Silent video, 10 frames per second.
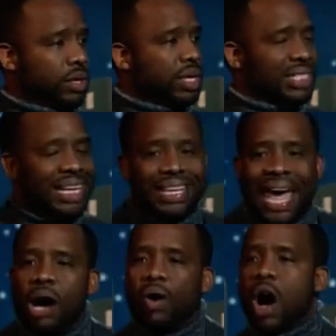to
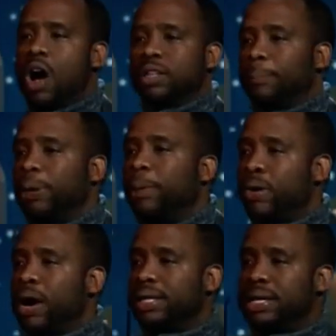count all the
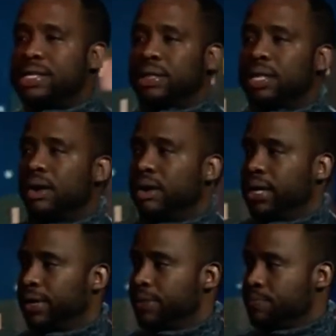people under his
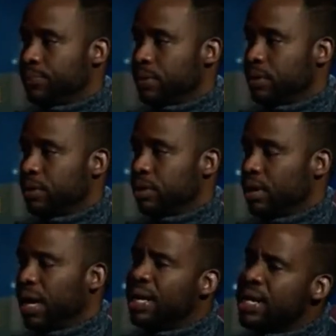authority.
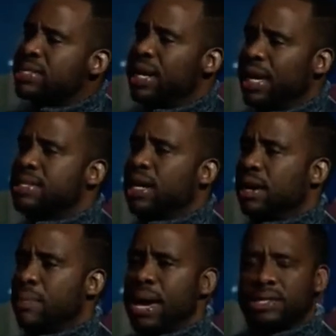And it is, isn't it
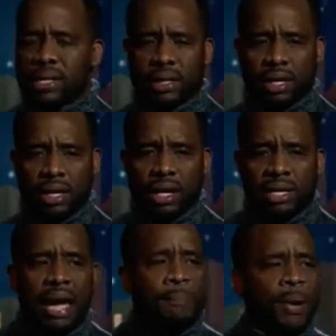amazing
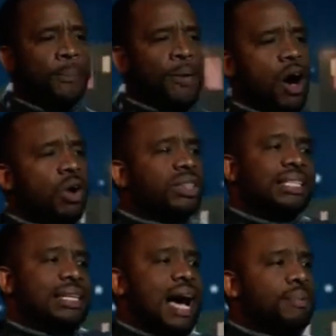that people on the
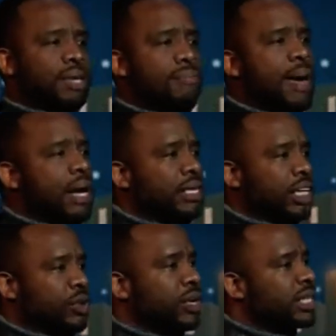top can make a
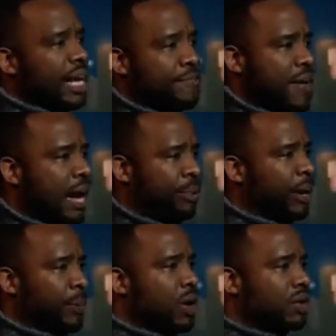decree that affect
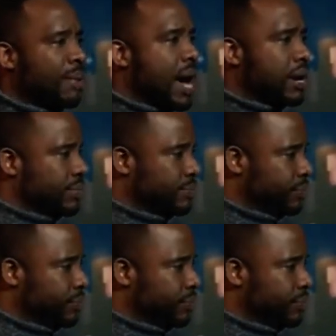people on the bottom?